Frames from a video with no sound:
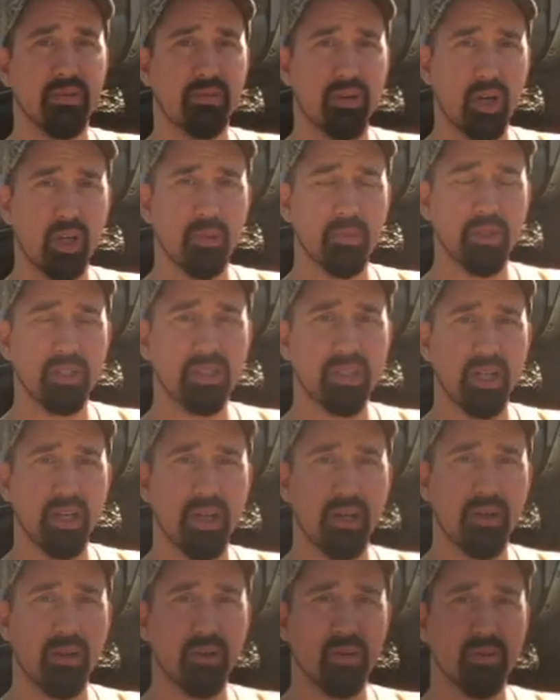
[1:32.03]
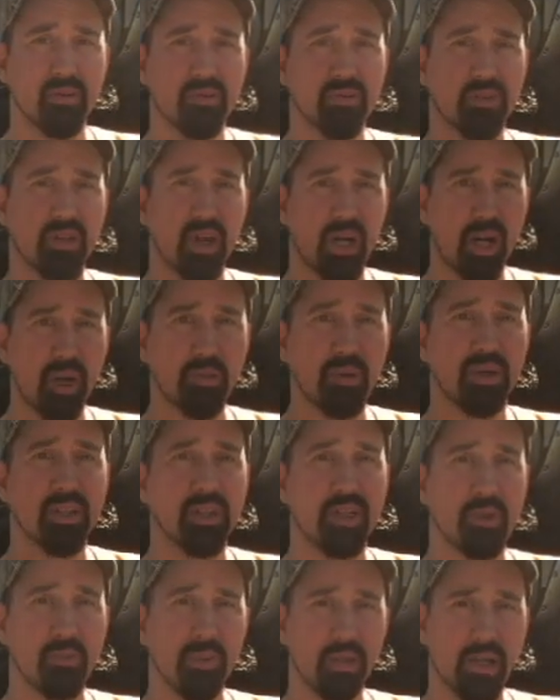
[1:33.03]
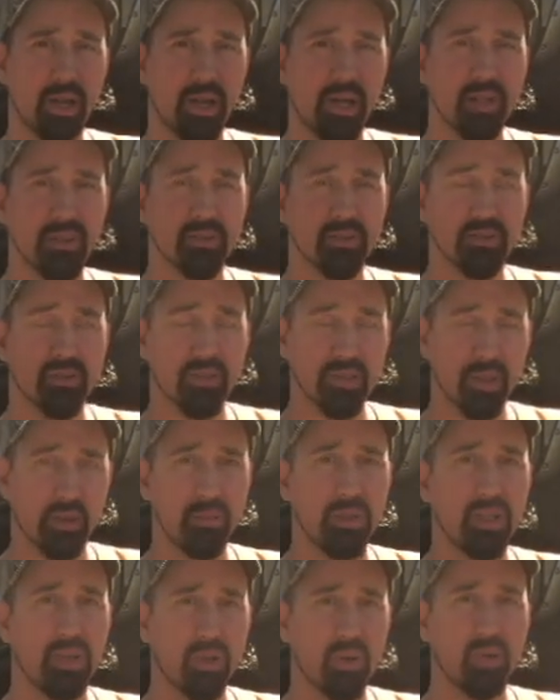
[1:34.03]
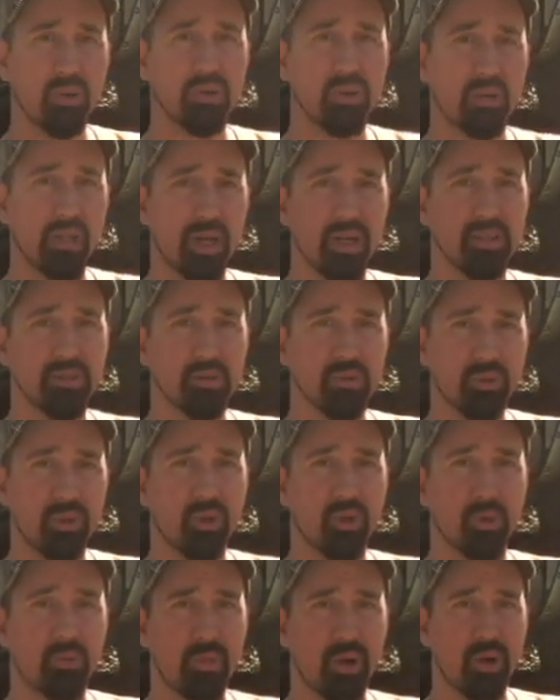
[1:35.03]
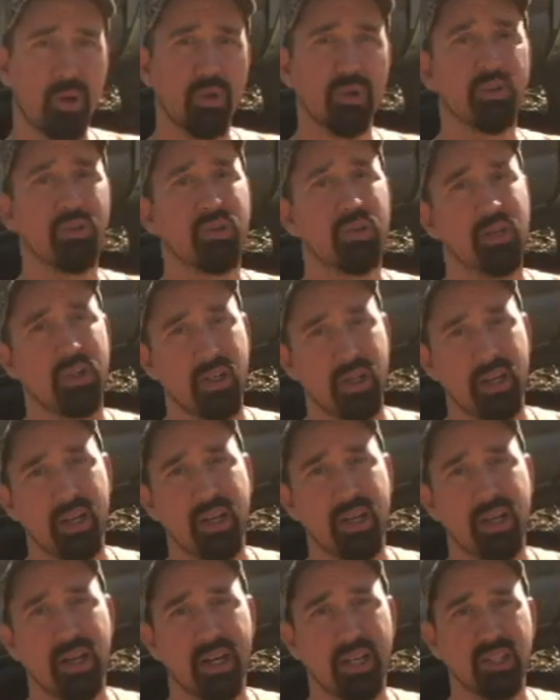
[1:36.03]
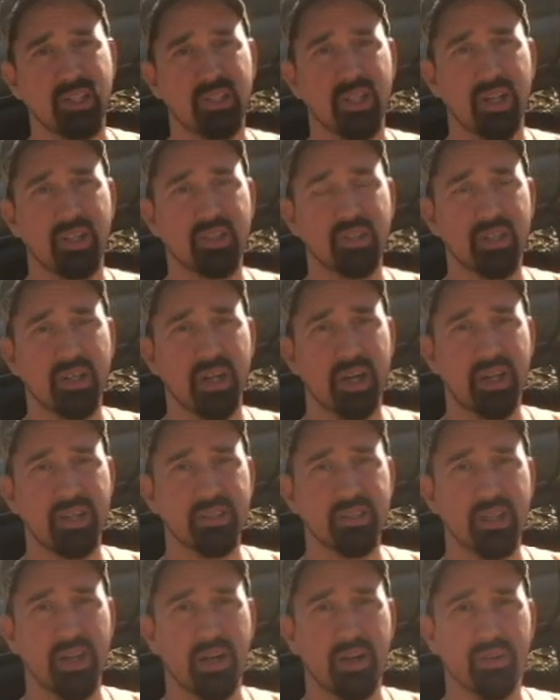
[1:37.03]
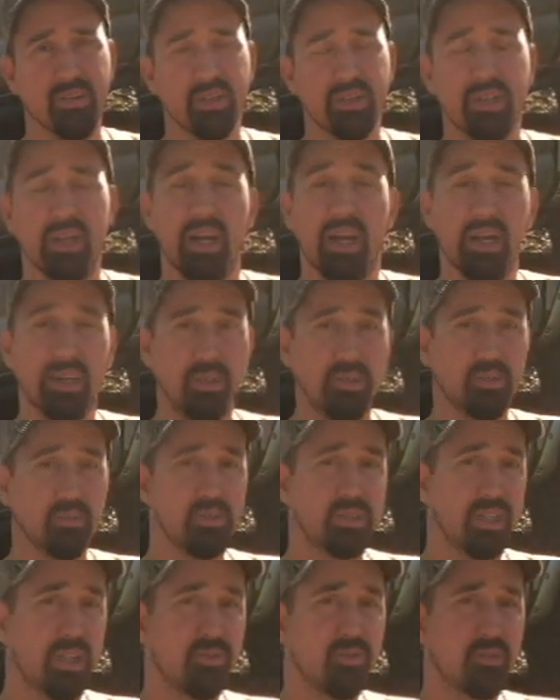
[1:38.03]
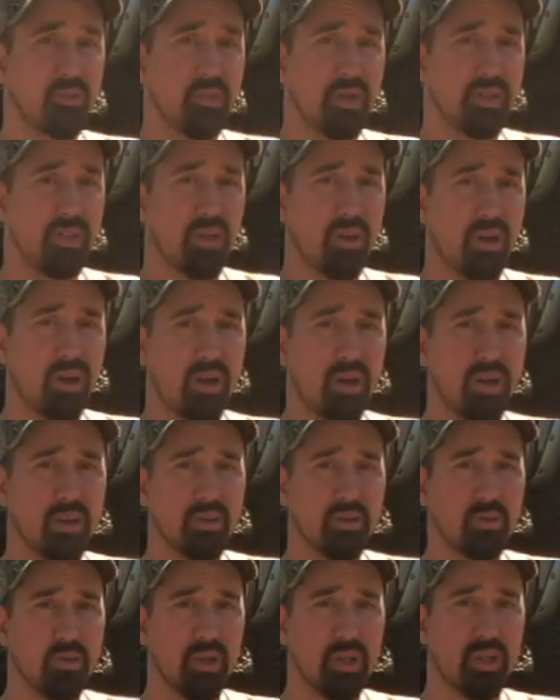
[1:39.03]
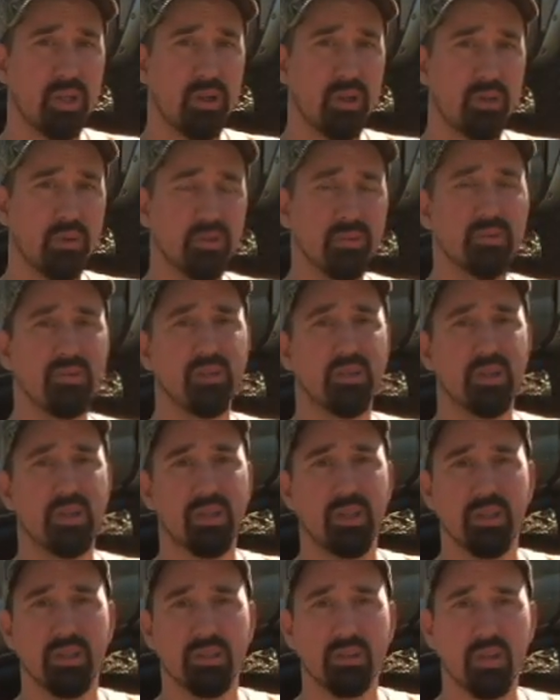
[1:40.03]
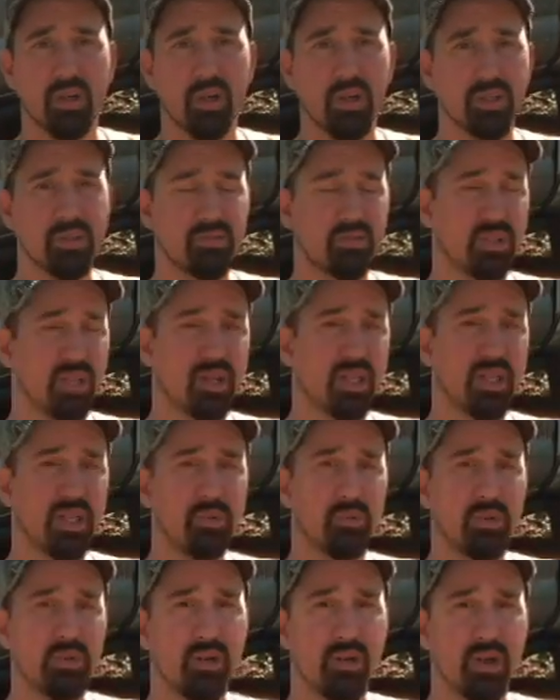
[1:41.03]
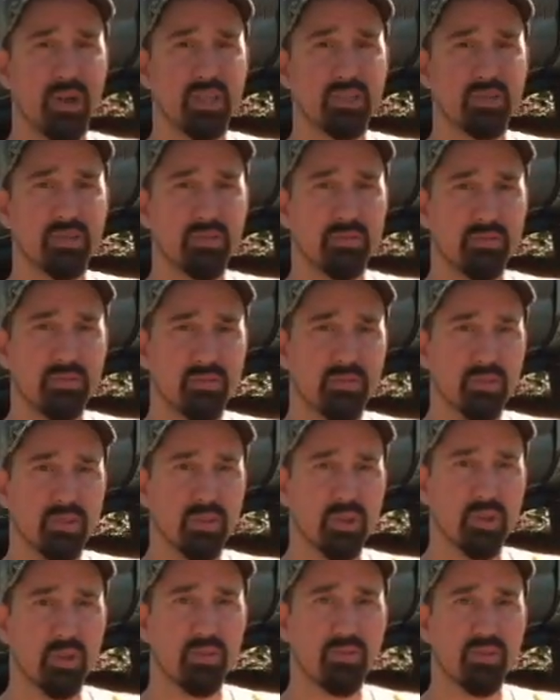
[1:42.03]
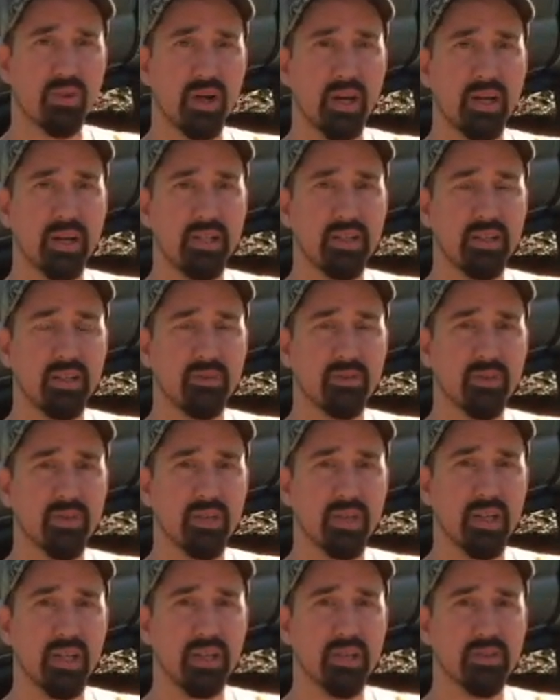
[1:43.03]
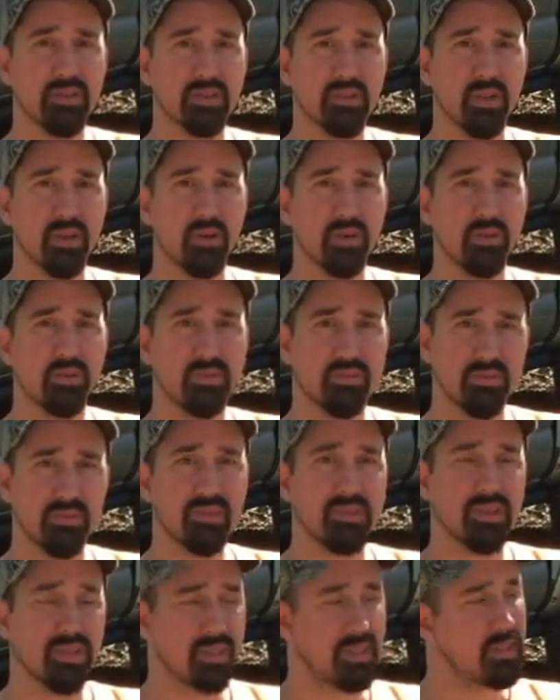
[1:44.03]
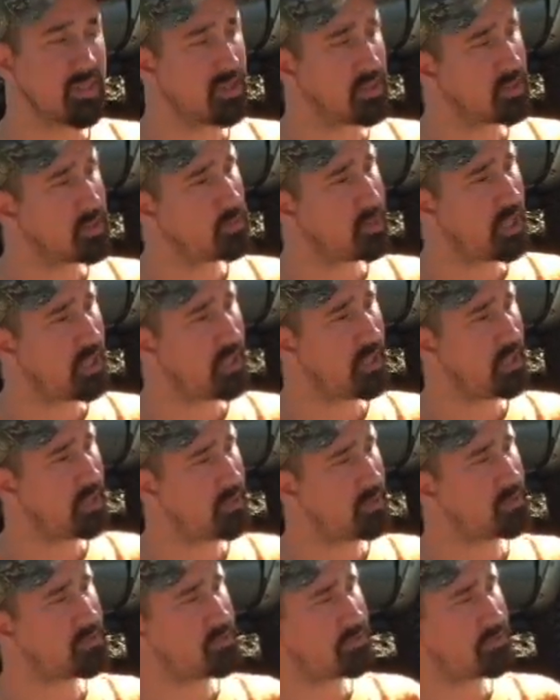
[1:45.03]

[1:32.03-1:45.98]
follow my channel, comment, let me guys let me know you guys are doing both and I can shout you guys out. Do some stuff with my dog, Willow. So I try to keep it interesting, a little variety of different things. So that's about it.